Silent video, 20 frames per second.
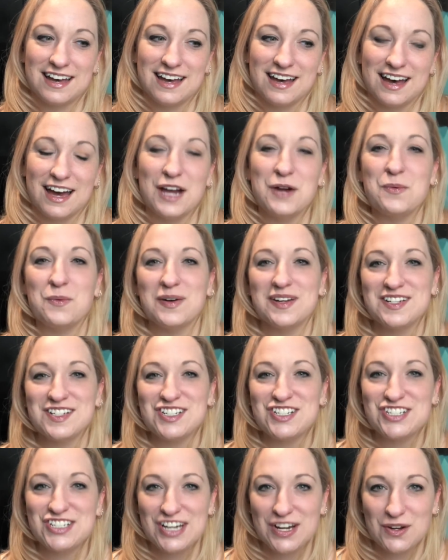I want to
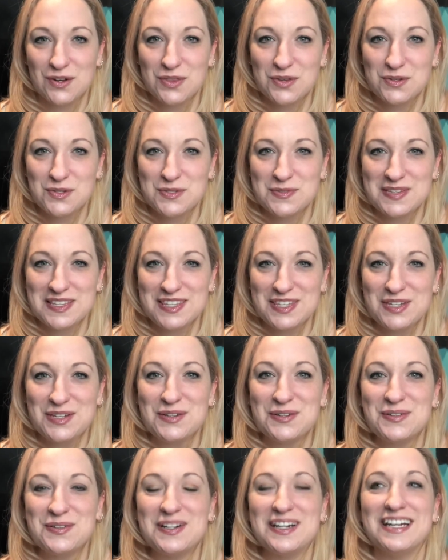share those with
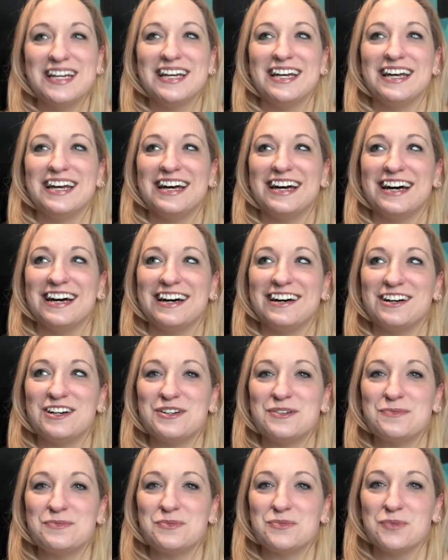you.
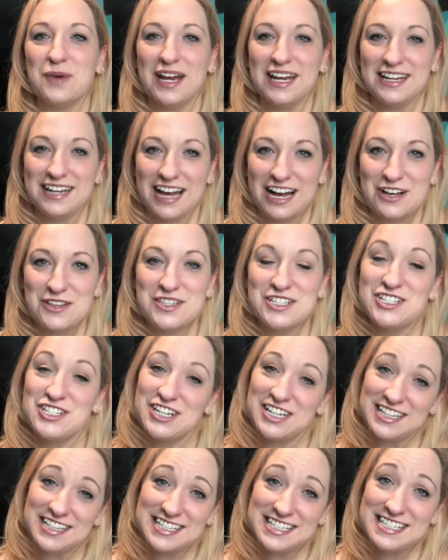Um, right now, the
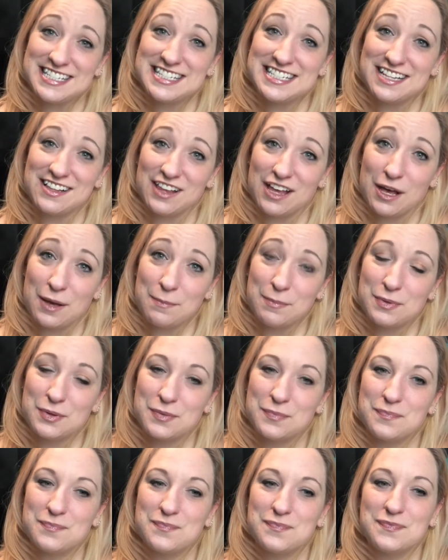channel is still up.
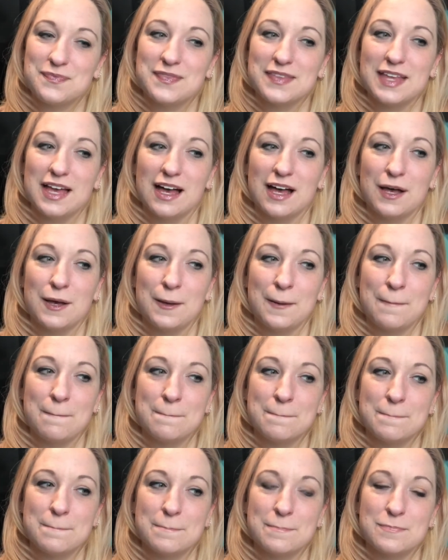Um,
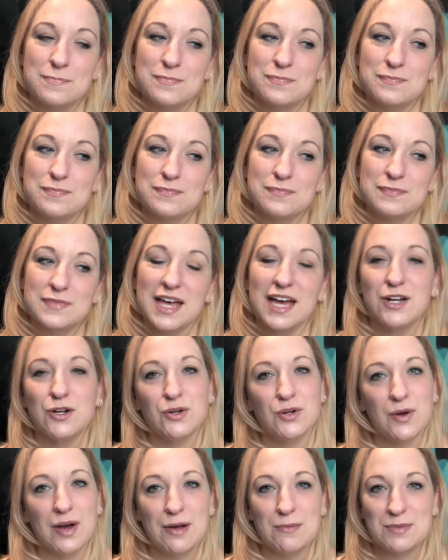I don't
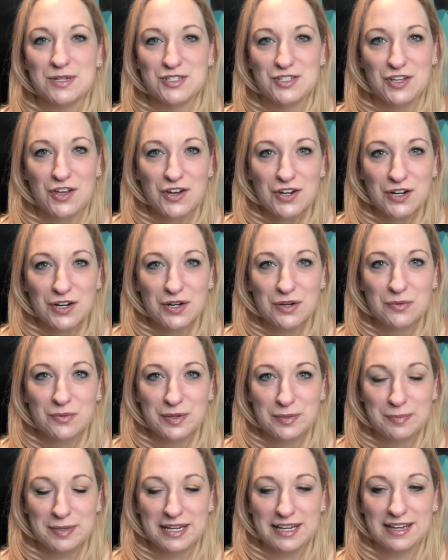know how much longer it
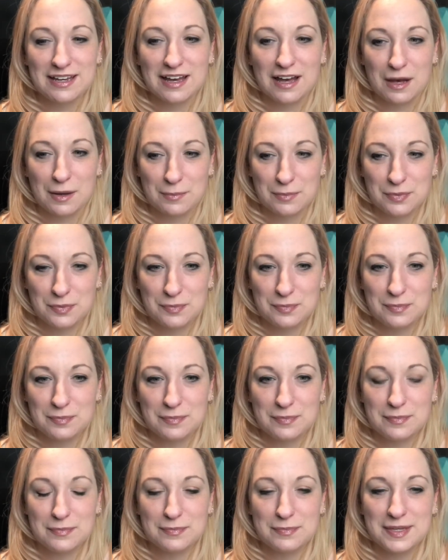would be up
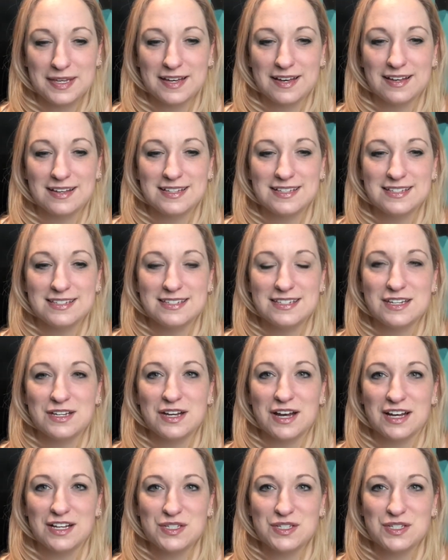because it got